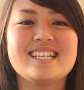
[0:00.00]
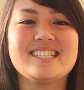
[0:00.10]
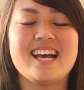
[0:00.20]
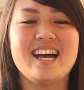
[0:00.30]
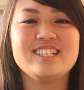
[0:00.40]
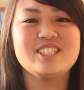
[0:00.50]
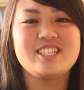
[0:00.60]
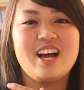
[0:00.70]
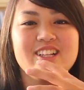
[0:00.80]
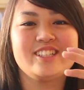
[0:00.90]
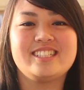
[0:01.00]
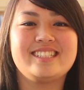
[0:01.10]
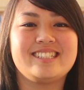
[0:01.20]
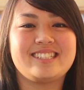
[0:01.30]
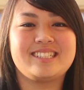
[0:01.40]
It's a
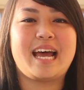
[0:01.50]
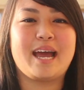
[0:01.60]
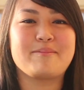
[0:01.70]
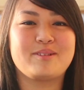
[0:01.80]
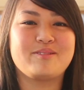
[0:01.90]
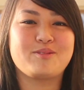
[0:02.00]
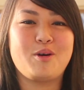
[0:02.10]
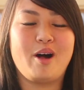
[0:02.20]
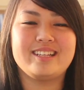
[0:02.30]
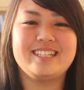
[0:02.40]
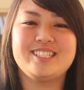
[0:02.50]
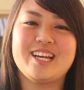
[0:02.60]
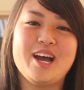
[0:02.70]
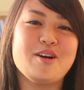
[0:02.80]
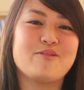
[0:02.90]
$100 type of quality
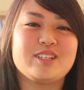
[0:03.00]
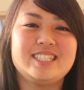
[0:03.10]
show for